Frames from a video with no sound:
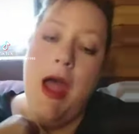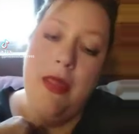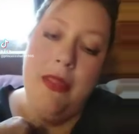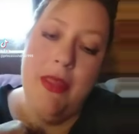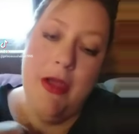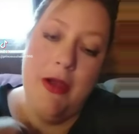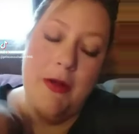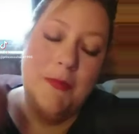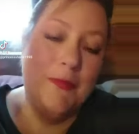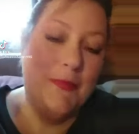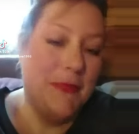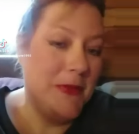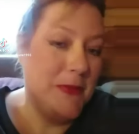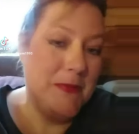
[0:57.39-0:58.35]
There.
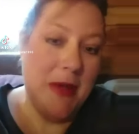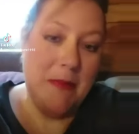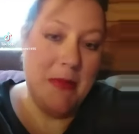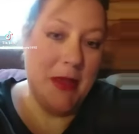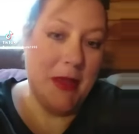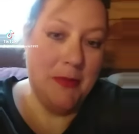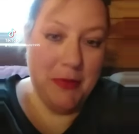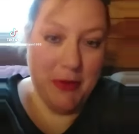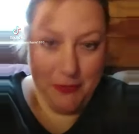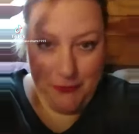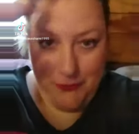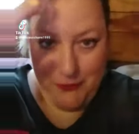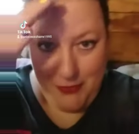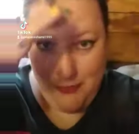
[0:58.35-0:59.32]
My makeup look
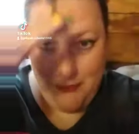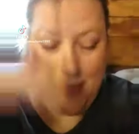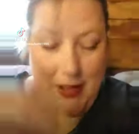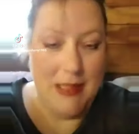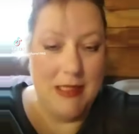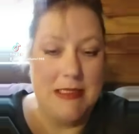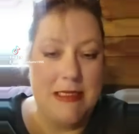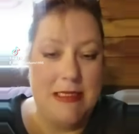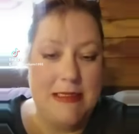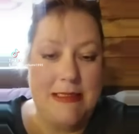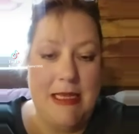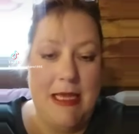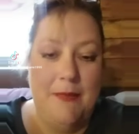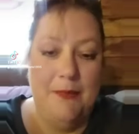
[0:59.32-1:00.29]
for Valentine's
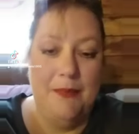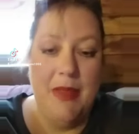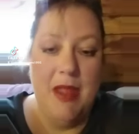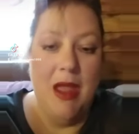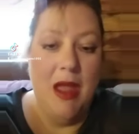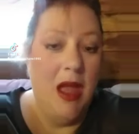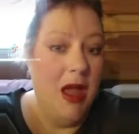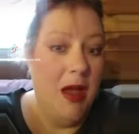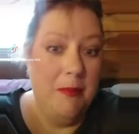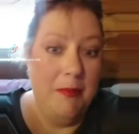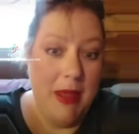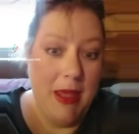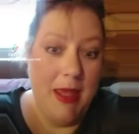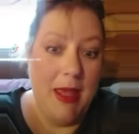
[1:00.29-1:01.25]
Day.
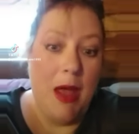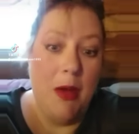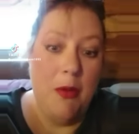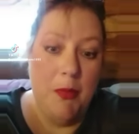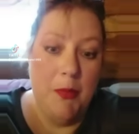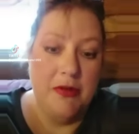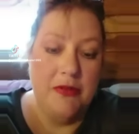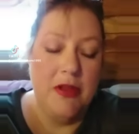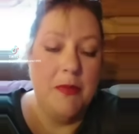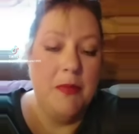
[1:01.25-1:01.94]
Me, I will personally